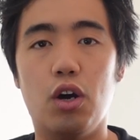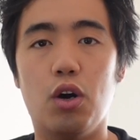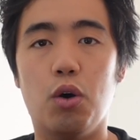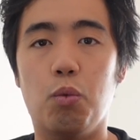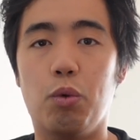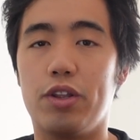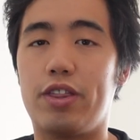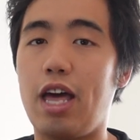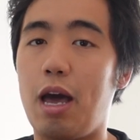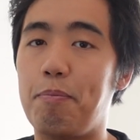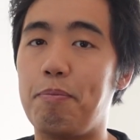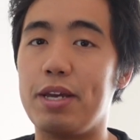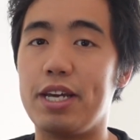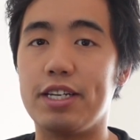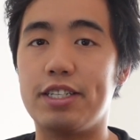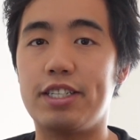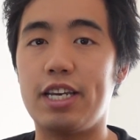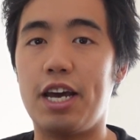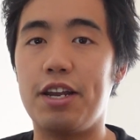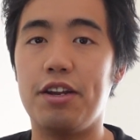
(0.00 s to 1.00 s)
With that being
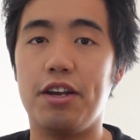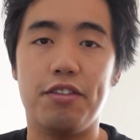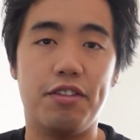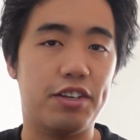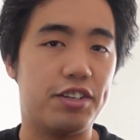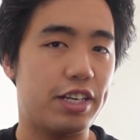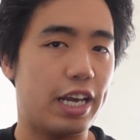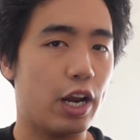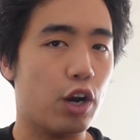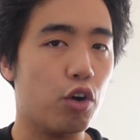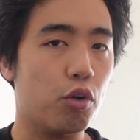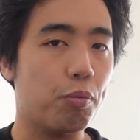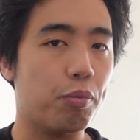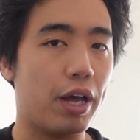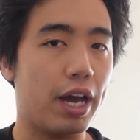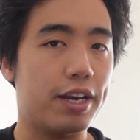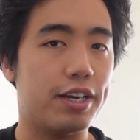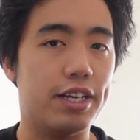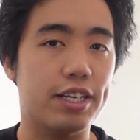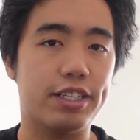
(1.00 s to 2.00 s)
said, this
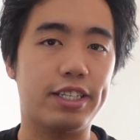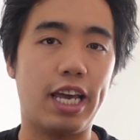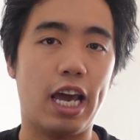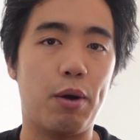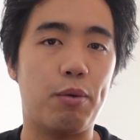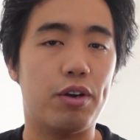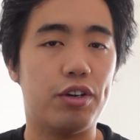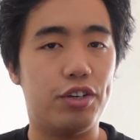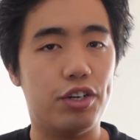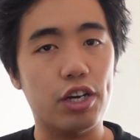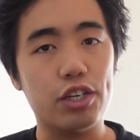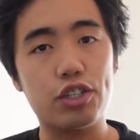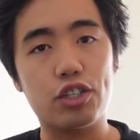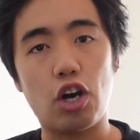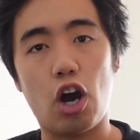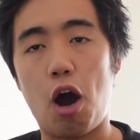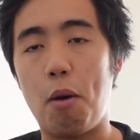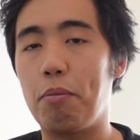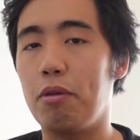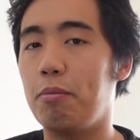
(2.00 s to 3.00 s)
Aeroplan discount does
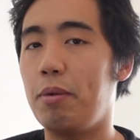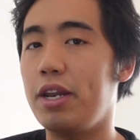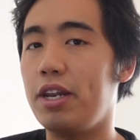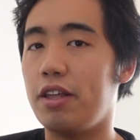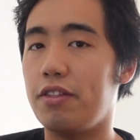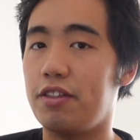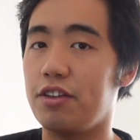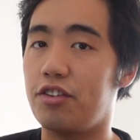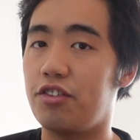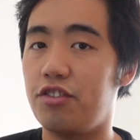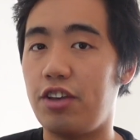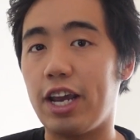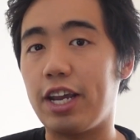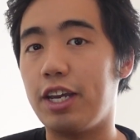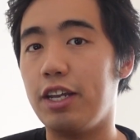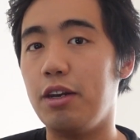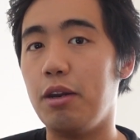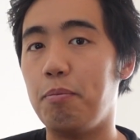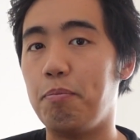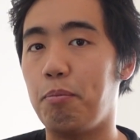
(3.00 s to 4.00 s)
complement the
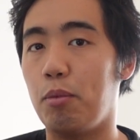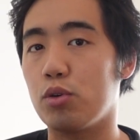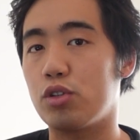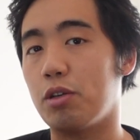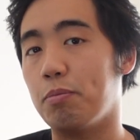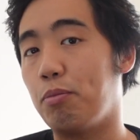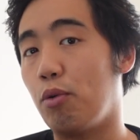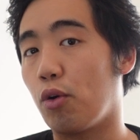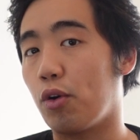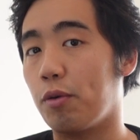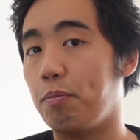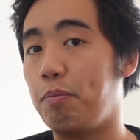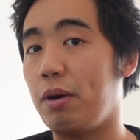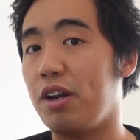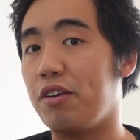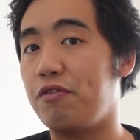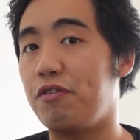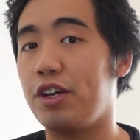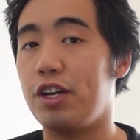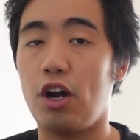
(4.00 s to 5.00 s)
second most important
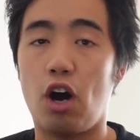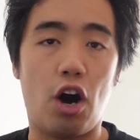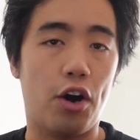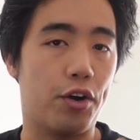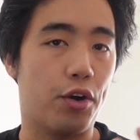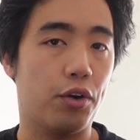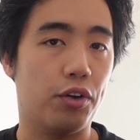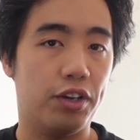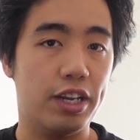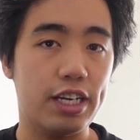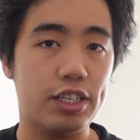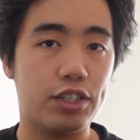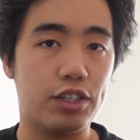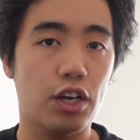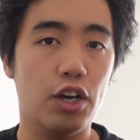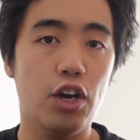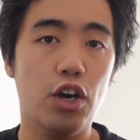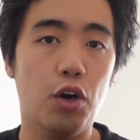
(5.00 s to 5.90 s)
benefit on our list,